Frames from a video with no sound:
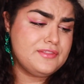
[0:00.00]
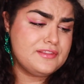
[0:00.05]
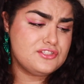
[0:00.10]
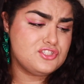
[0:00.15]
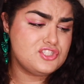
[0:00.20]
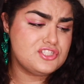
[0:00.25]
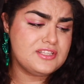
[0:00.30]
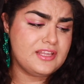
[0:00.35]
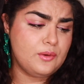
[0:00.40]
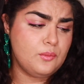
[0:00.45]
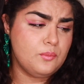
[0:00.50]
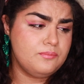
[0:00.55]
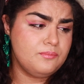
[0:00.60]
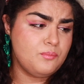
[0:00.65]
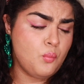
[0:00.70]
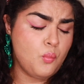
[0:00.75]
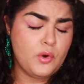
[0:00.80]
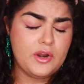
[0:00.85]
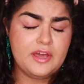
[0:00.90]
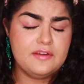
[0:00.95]
This is just like
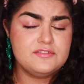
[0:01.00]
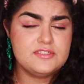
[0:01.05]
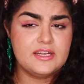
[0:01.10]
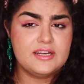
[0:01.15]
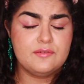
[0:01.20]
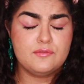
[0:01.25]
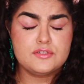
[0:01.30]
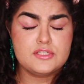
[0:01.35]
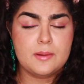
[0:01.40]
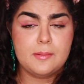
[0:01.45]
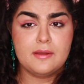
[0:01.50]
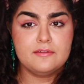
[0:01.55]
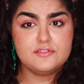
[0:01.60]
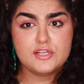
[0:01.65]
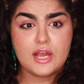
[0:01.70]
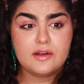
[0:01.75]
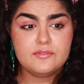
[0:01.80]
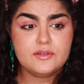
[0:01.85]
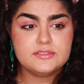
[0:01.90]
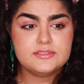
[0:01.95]
what I've done every time I've
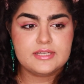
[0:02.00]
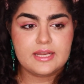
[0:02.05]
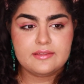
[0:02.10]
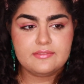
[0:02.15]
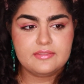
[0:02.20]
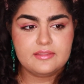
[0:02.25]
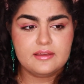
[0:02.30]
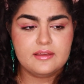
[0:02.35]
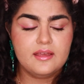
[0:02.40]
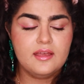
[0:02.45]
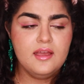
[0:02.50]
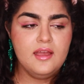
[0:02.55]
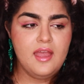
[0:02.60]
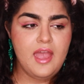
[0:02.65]
traveled, and I think